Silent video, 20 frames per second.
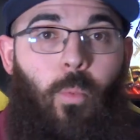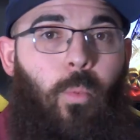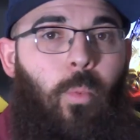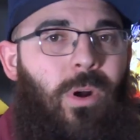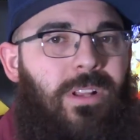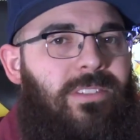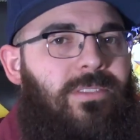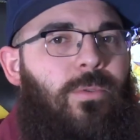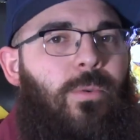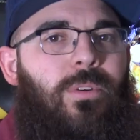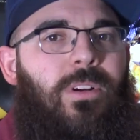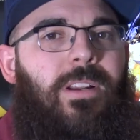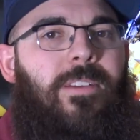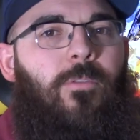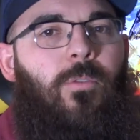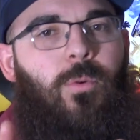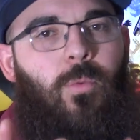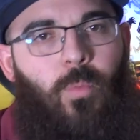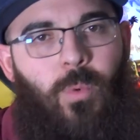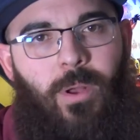What's going on,
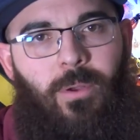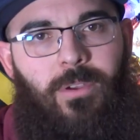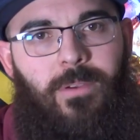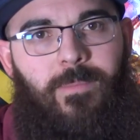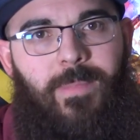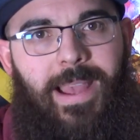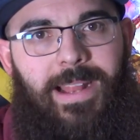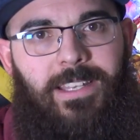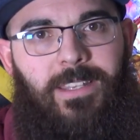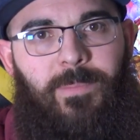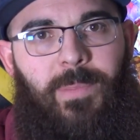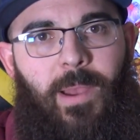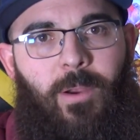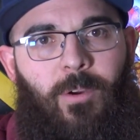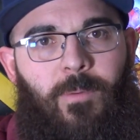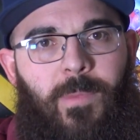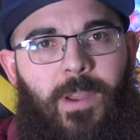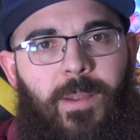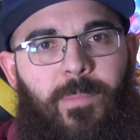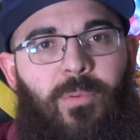everyone? Welcome back to
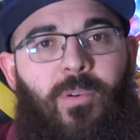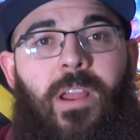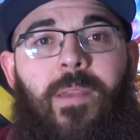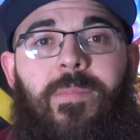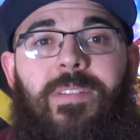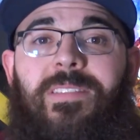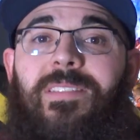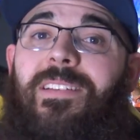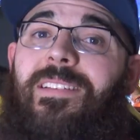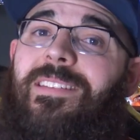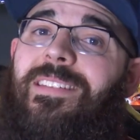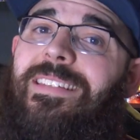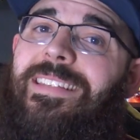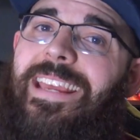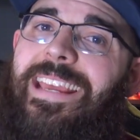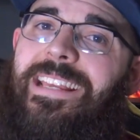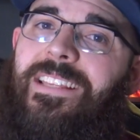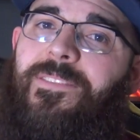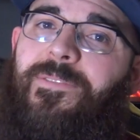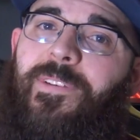Powered by Primus, and in
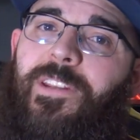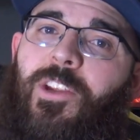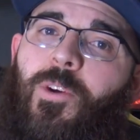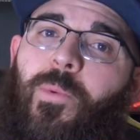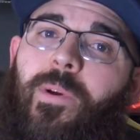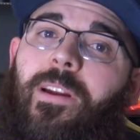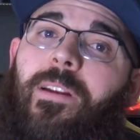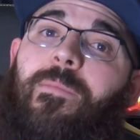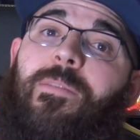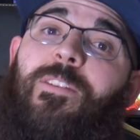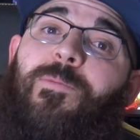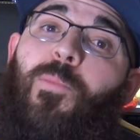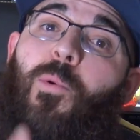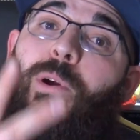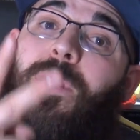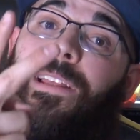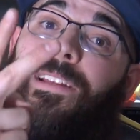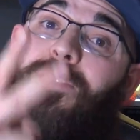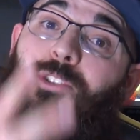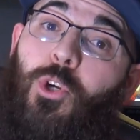today's video we're going to be
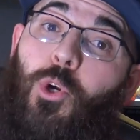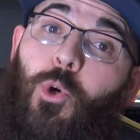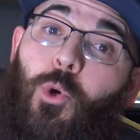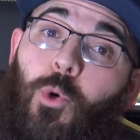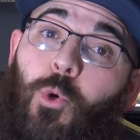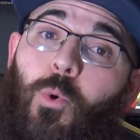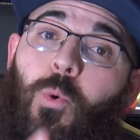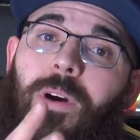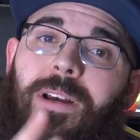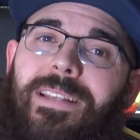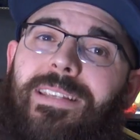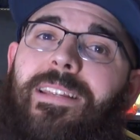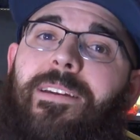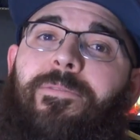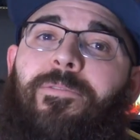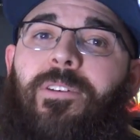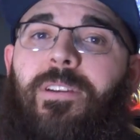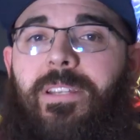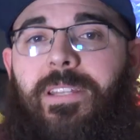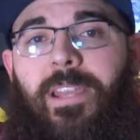spoiling two
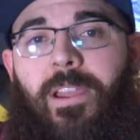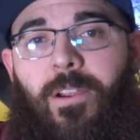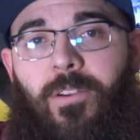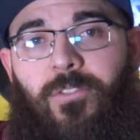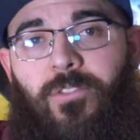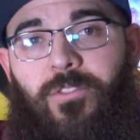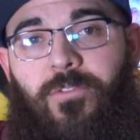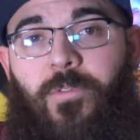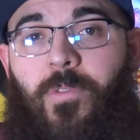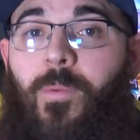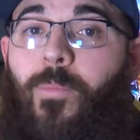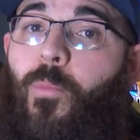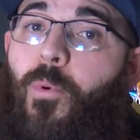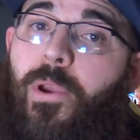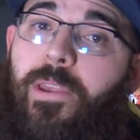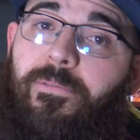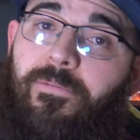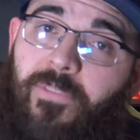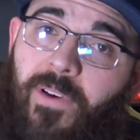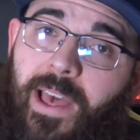different characters from
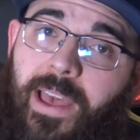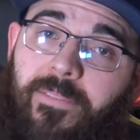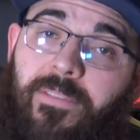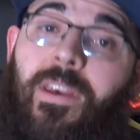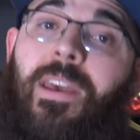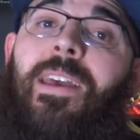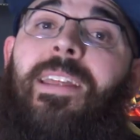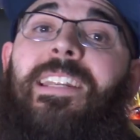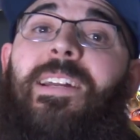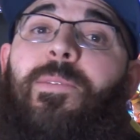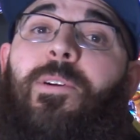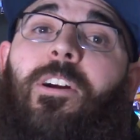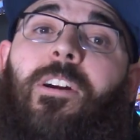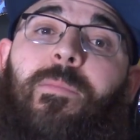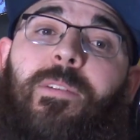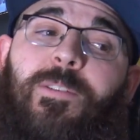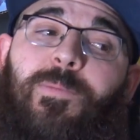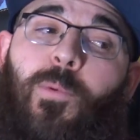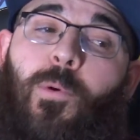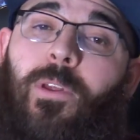Wave 5. Now we are going
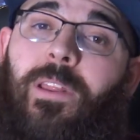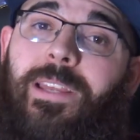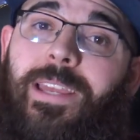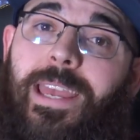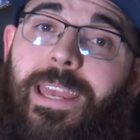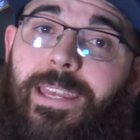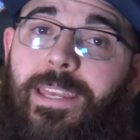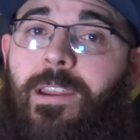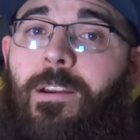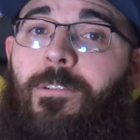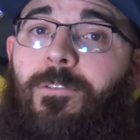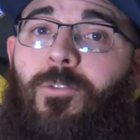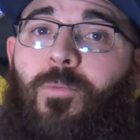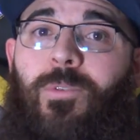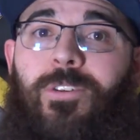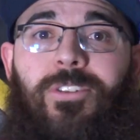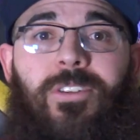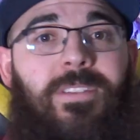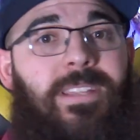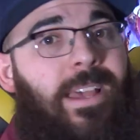to be spoiling a character
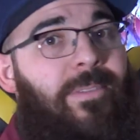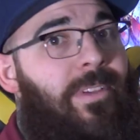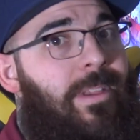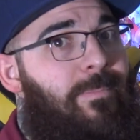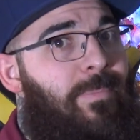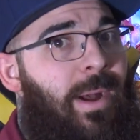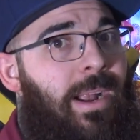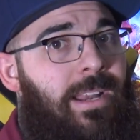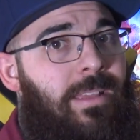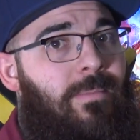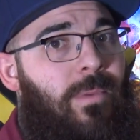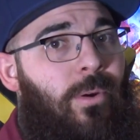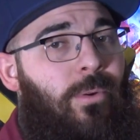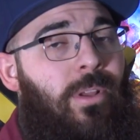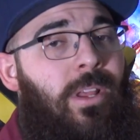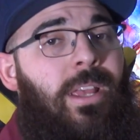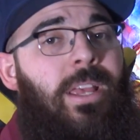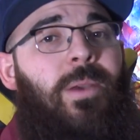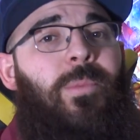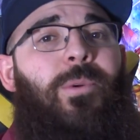which does have a body mode.
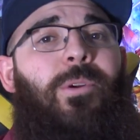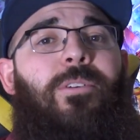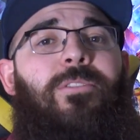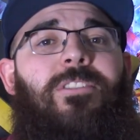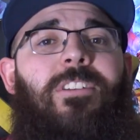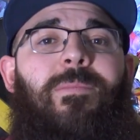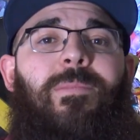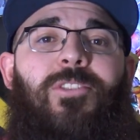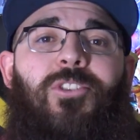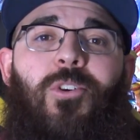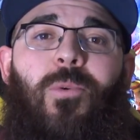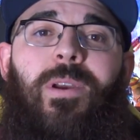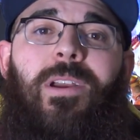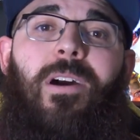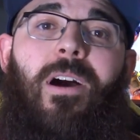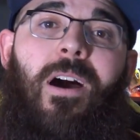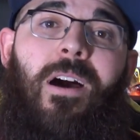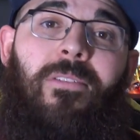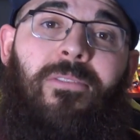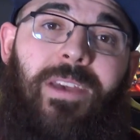We're also going to be showing
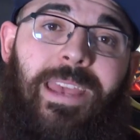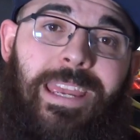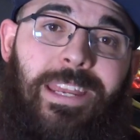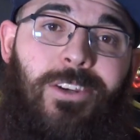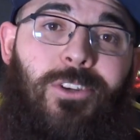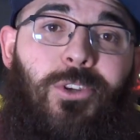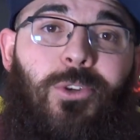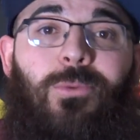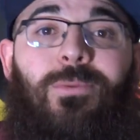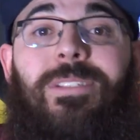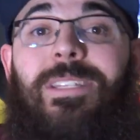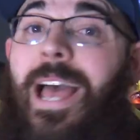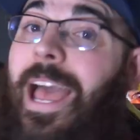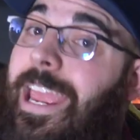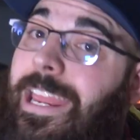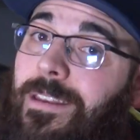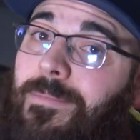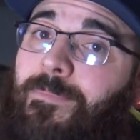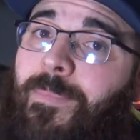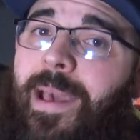off a new
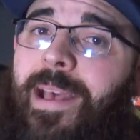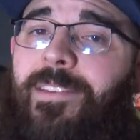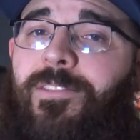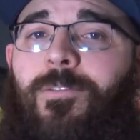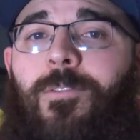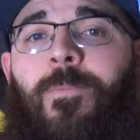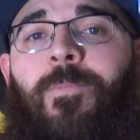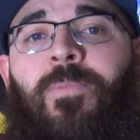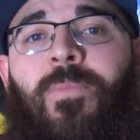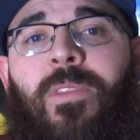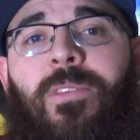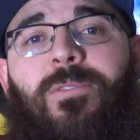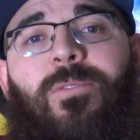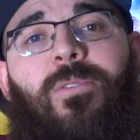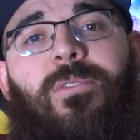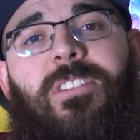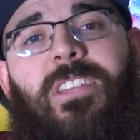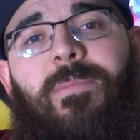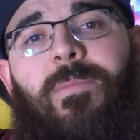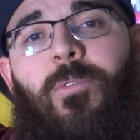Titan Master, so
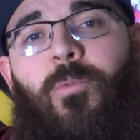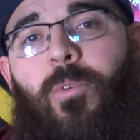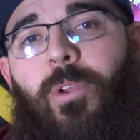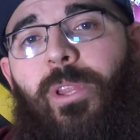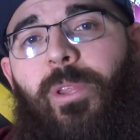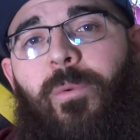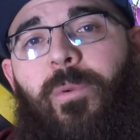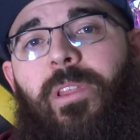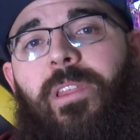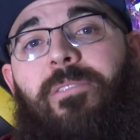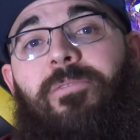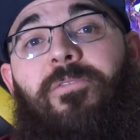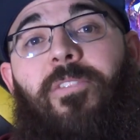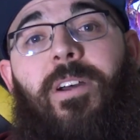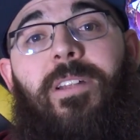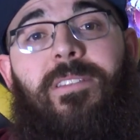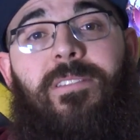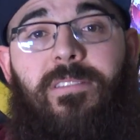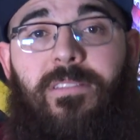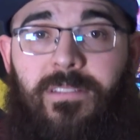it's going to be really
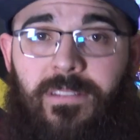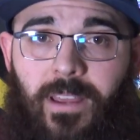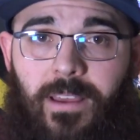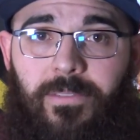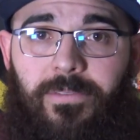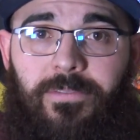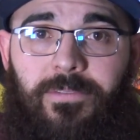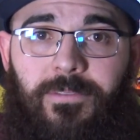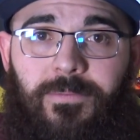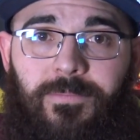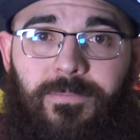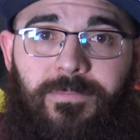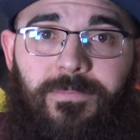fun stuff.